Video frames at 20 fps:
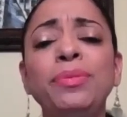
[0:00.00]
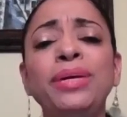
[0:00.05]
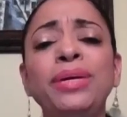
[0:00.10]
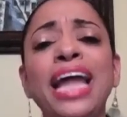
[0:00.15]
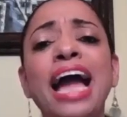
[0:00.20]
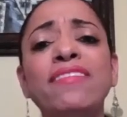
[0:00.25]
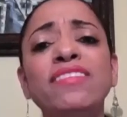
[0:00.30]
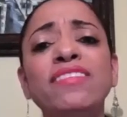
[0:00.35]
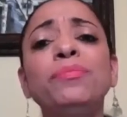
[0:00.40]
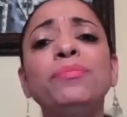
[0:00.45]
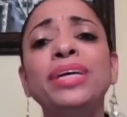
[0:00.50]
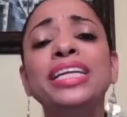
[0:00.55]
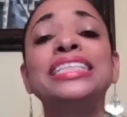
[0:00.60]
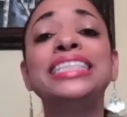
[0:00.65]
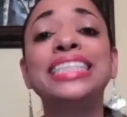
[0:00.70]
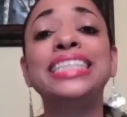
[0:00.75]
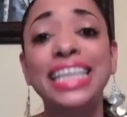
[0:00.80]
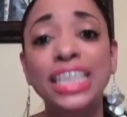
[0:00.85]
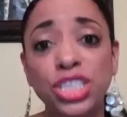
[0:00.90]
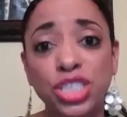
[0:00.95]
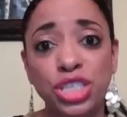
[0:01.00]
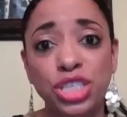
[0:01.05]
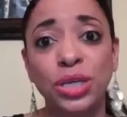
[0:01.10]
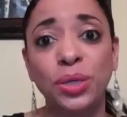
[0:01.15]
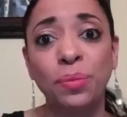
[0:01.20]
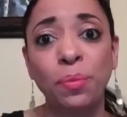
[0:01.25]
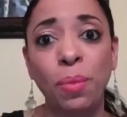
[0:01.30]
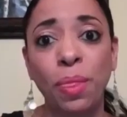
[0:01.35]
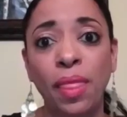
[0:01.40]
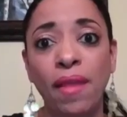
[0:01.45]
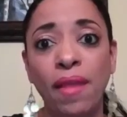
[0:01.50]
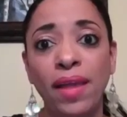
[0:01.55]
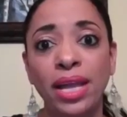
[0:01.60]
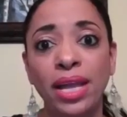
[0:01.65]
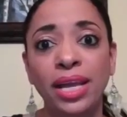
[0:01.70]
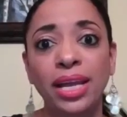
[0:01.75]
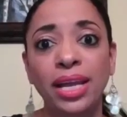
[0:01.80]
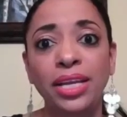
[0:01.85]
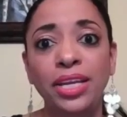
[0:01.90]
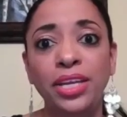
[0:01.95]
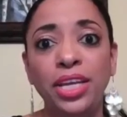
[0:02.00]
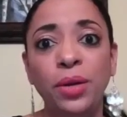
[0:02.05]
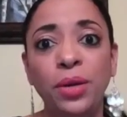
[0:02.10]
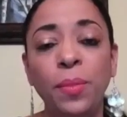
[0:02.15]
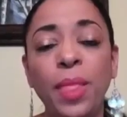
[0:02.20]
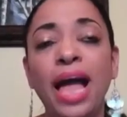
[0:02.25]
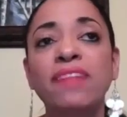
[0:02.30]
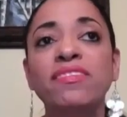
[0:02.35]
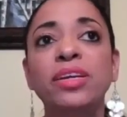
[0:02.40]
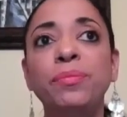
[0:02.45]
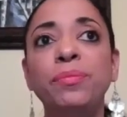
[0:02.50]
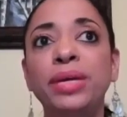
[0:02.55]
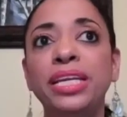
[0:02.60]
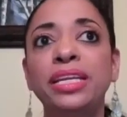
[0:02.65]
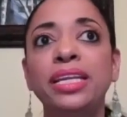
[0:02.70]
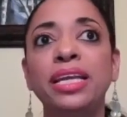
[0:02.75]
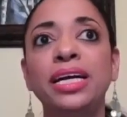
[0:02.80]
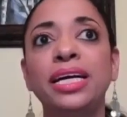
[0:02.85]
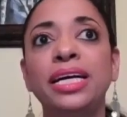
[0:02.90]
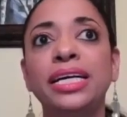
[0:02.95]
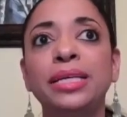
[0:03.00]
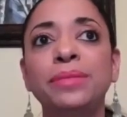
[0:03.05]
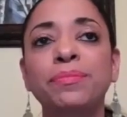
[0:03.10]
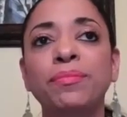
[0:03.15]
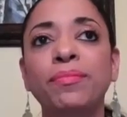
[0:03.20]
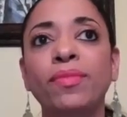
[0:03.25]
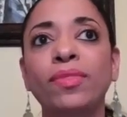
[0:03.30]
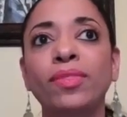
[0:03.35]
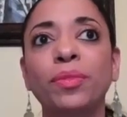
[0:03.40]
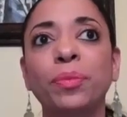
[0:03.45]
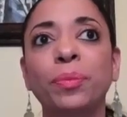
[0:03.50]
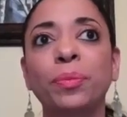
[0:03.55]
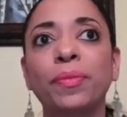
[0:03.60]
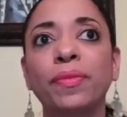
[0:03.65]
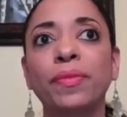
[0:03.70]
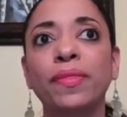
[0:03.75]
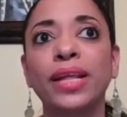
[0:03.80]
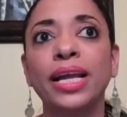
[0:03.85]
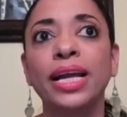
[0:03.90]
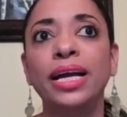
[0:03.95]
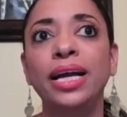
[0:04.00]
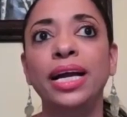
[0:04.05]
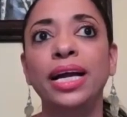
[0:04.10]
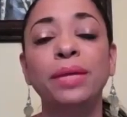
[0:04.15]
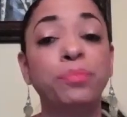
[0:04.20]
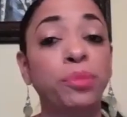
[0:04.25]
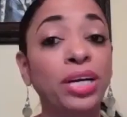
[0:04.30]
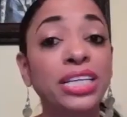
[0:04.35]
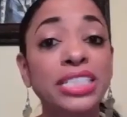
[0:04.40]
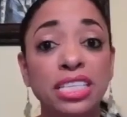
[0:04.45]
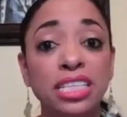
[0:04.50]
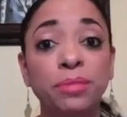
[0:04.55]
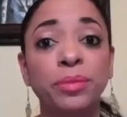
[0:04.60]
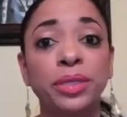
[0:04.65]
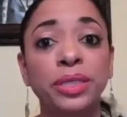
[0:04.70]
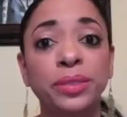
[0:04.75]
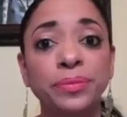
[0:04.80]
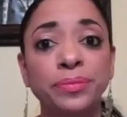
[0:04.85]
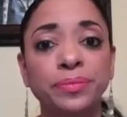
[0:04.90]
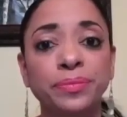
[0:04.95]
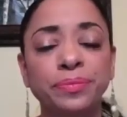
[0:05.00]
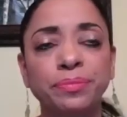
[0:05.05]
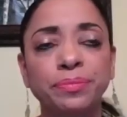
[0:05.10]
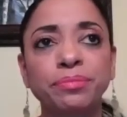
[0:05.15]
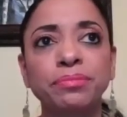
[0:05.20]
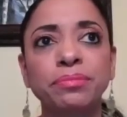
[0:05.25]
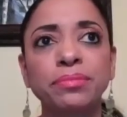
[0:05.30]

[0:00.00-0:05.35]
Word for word: But having been a teacher, you know, having been a principal,